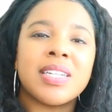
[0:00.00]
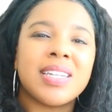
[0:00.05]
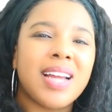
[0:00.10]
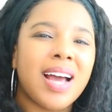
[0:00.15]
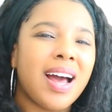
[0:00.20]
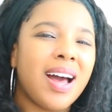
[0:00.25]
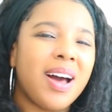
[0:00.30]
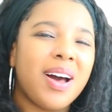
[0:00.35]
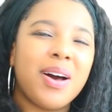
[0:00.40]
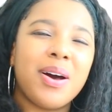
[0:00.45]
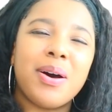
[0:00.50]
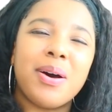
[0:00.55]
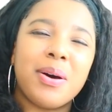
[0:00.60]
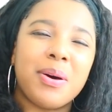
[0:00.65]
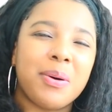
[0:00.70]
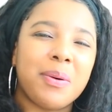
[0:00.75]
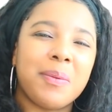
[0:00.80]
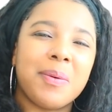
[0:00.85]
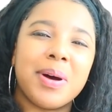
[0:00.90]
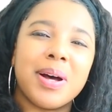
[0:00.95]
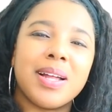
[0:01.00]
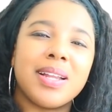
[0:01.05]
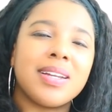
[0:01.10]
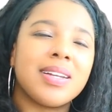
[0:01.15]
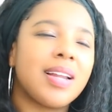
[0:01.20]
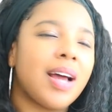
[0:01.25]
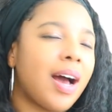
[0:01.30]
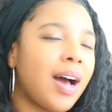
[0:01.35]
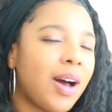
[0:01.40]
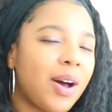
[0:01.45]
No,
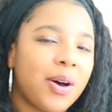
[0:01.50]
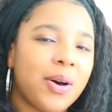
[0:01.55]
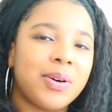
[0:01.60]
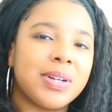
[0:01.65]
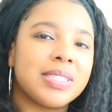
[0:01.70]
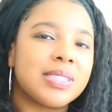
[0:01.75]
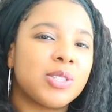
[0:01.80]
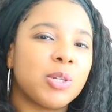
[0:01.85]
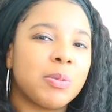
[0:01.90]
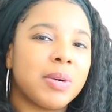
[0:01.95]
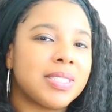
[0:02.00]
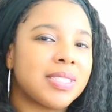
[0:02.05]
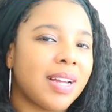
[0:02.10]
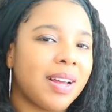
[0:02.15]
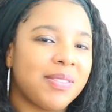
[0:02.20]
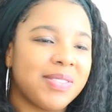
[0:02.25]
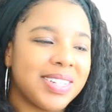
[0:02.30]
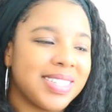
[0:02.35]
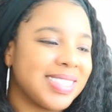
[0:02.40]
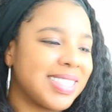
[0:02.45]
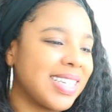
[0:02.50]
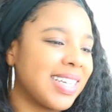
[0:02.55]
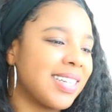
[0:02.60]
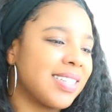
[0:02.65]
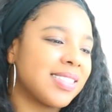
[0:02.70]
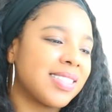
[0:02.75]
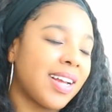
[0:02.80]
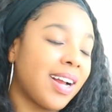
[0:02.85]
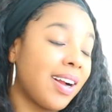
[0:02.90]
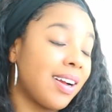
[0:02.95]
no, it's too much evidence
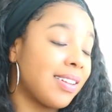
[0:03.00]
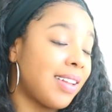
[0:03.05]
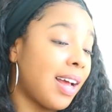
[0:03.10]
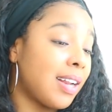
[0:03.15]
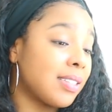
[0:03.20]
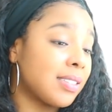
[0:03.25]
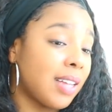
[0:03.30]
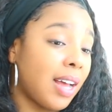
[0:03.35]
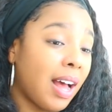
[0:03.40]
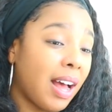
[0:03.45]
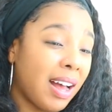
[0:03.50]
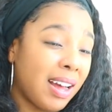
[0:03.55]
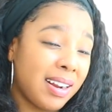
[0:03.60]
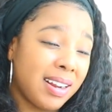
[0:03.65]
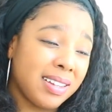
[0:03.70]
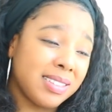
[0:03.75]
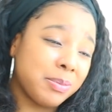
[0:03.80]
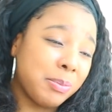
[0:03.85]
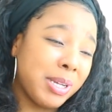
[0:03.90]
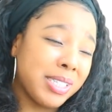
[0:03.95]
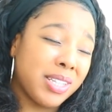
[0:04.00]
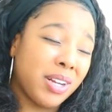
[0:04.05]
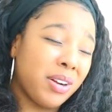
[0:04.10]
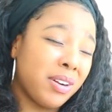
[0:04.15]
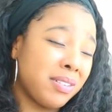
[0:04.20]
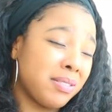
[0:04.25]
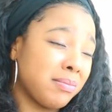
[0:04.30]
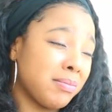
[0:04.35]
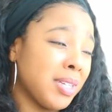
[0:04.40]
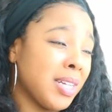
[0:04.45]
against her. That is a hot ass mess.
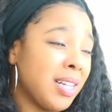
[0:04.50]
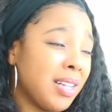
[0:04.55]
Her